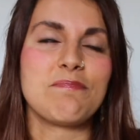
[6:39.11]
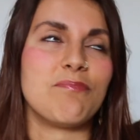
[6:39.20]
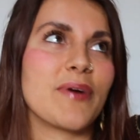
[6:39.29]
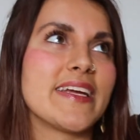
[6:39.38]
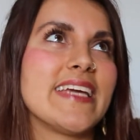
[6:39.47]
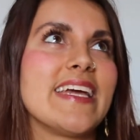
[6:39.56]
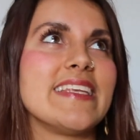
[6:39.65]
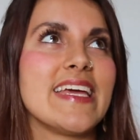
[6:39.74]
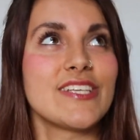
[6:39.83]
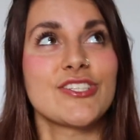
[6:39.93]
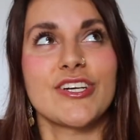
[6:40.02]
bringing
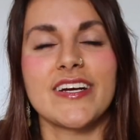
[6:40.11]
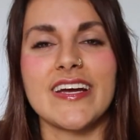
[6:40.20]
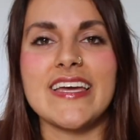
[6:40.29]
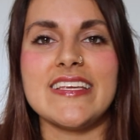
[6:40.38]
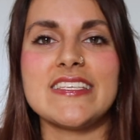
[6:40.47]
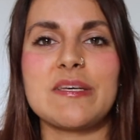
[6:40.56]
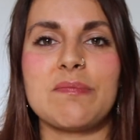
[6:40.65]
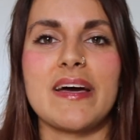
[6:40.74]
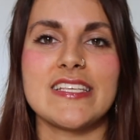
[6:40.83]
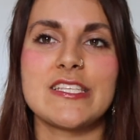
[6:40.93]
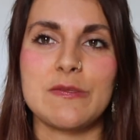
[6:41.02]
nature into
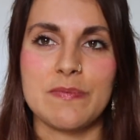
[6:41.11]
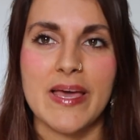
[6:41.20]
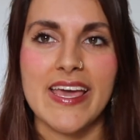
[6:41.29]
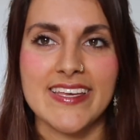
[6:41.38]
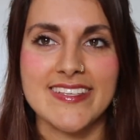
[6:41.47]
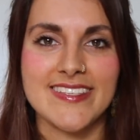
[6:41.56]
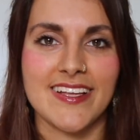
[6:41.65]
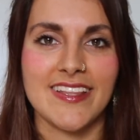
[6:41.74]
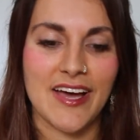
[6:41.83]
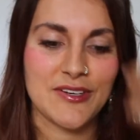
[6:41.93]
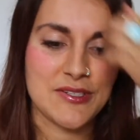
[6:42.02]
my space
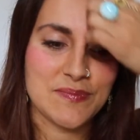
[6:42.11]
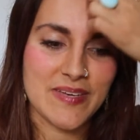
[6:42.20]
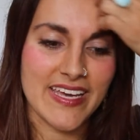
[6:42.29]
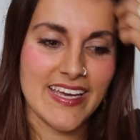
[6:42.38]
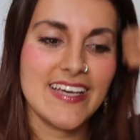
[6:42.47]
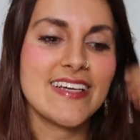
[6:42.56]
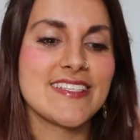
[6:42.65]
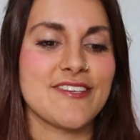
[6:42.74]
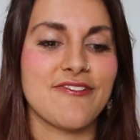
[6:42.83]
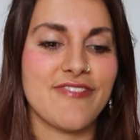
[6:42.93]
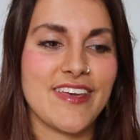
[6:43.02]
allowed me
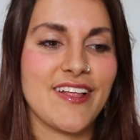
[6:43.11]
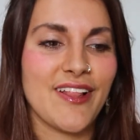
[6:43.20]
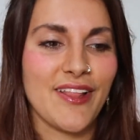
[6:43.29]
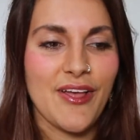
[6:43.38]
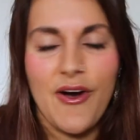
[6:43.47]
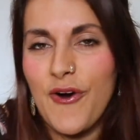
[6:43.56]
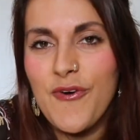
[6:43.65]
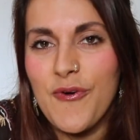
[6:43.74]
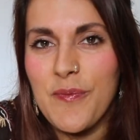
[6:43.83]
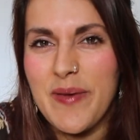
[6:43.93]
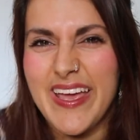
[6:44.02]
to feel
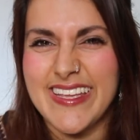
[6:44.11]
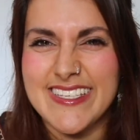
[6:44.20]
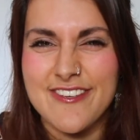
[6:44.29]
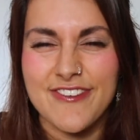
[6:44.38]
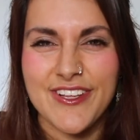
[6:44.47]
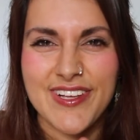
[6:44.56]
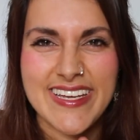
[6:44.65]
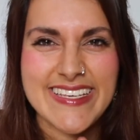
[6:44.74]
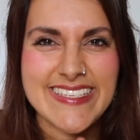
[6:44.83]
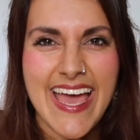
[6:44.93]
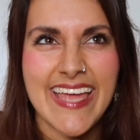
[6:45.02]
home and to feel
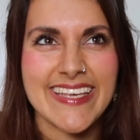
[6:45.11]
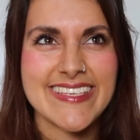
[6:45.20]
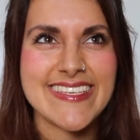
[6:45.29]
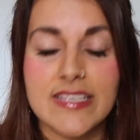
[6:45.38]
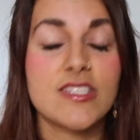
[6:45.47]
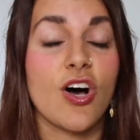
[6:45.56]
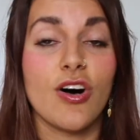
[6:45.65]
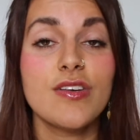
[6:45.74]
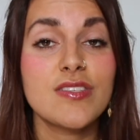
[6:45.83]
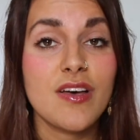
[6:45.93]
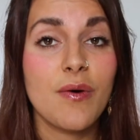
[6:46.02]
content. It has
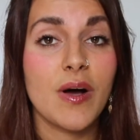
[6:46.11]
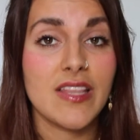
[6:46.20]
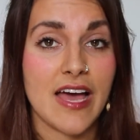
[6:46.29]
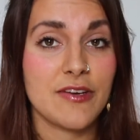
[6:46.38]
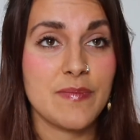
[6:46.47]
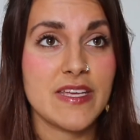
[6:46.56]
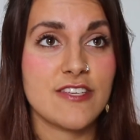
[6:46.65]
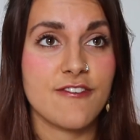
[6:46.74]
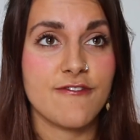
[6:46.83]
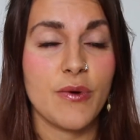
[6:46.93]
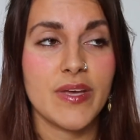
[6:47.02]
also allowed me to
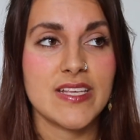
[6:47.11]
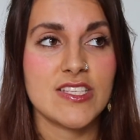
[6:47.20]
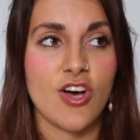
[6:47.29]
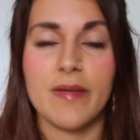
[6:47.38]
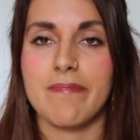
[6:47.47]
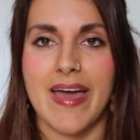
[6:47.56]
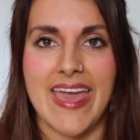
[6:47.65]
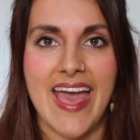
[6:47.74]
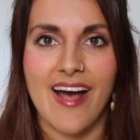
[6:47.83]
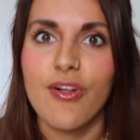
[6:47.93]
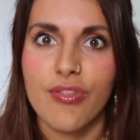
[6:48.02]
focus on my
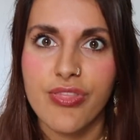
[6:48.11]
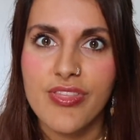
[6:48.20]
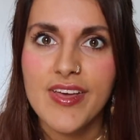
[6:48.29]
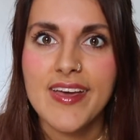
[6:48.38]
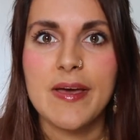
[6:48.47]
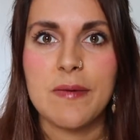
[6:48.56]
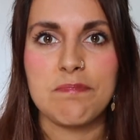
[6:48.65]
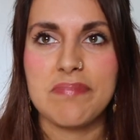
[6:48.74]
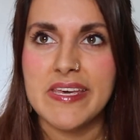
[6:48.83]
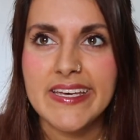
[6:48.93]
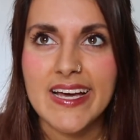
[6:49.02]
health.
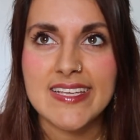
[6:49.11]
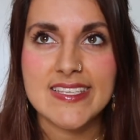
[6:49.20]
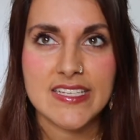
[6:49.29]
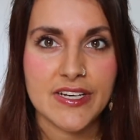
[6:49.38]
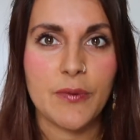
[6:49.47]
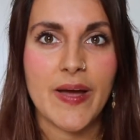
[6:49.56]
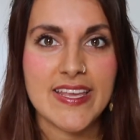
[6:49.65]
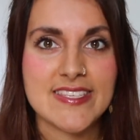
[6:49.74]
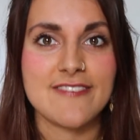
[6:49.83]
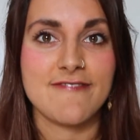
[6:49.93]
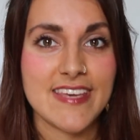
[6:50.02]
Being a zero
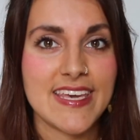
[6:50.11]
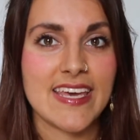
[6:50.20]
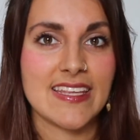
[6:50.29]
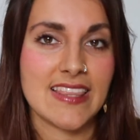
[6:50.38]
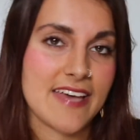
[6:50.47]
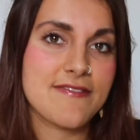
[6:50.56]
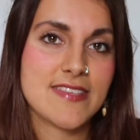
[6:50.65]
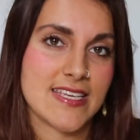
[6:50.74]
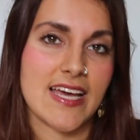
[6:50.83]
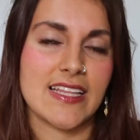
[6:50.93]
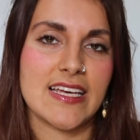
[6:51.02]
waste vegan
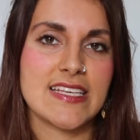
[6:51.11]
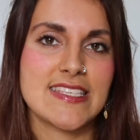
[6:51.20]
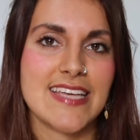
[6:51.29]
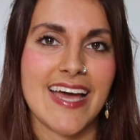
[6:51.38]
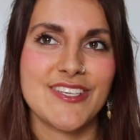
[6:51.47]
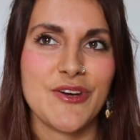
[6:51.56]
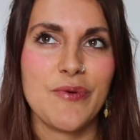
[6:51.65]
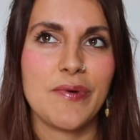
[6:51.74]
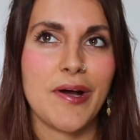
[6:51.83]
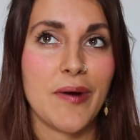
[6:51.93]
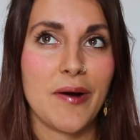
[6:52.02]
lifestylist, I
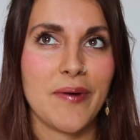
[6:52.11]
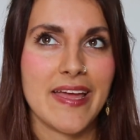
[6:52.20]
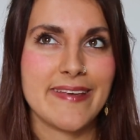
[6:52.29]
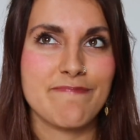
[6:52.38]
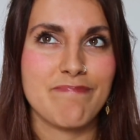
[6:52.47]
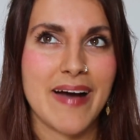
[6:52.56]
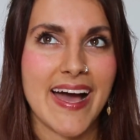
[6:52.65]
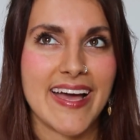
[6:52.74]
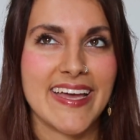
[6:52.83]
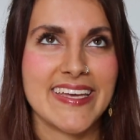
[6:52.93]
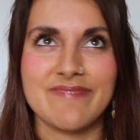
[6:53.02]
don't go out and
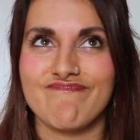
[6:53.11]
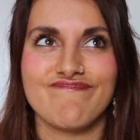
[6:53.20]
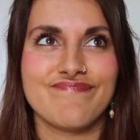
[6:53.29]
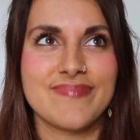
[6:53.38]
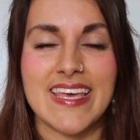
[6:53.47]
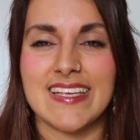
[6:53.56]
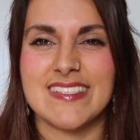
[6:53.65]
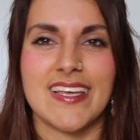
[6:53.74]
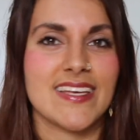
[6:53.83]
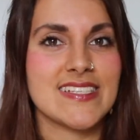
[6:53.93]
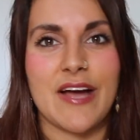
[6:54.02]
buy things
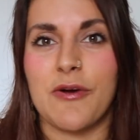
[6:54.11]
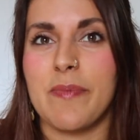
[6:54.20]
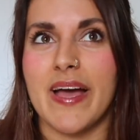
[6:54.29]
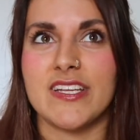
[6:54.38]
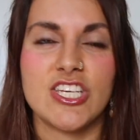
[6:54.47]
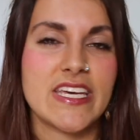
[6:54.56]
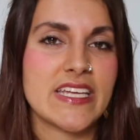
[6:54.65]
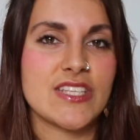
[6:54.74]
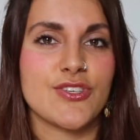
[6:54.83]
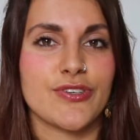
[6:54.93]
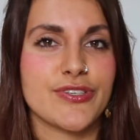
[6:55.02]
like Sour Patch
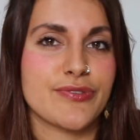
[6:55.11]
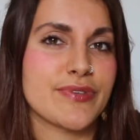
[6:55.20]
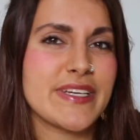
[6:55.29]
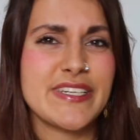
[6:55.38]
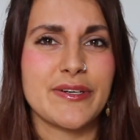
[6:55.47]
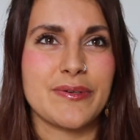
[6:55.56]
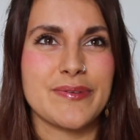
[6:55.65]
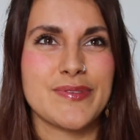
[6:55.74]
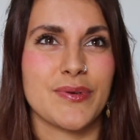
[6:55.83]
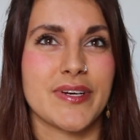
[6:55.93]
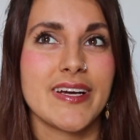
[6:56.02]
Kids or
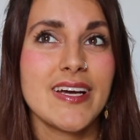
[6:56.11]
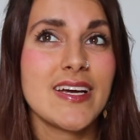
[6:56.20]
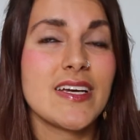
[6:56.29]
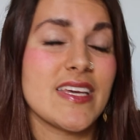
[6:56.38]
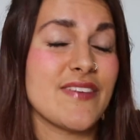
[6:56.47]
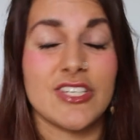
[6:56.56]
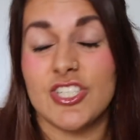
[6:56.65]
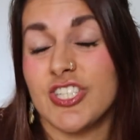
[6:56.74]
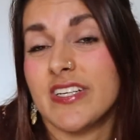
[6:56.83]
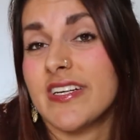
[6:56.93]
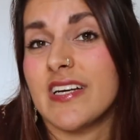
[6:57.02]
Doritos or even
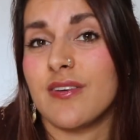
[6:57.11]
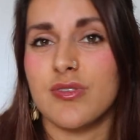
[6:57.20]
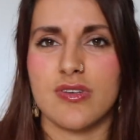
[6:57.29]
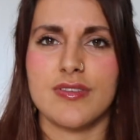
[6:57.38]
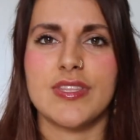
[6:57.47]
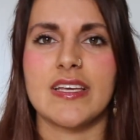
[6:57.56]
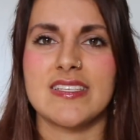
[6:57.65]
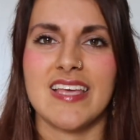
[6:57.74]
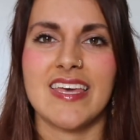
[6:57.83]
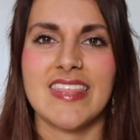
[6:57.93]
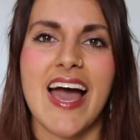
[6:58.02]
Cheerios or things
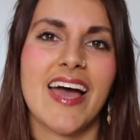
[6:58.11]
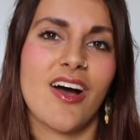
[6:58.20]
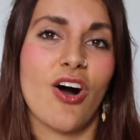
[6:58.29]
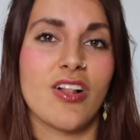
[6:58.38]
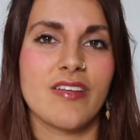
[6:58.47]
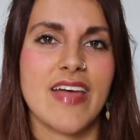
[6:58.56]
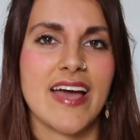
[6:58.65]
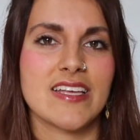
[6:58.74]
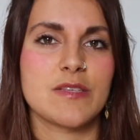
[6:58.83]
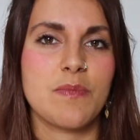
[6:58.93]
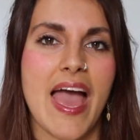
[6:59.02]
like that. All of that
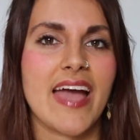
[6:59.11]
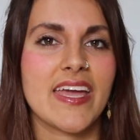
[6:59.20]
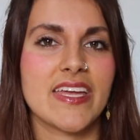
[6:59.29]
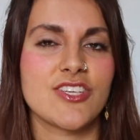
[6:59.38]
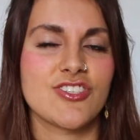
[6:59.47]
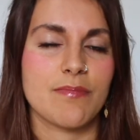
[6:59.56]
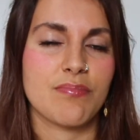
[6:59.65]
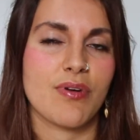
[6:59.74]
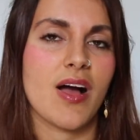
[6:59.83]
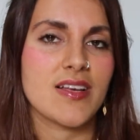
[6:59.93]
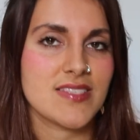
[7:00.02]
is packaged and
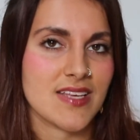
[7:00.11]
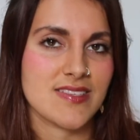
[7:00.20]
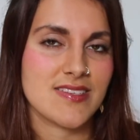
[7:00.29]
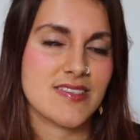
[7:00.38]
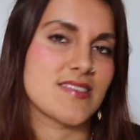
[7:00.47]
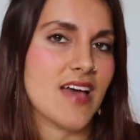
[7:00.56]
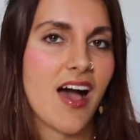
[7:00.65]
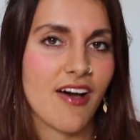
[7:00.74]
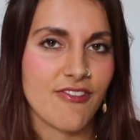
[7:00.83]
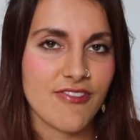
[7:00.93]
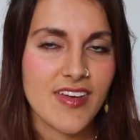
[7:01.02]
processed
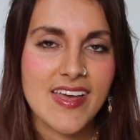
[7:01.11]
stuff,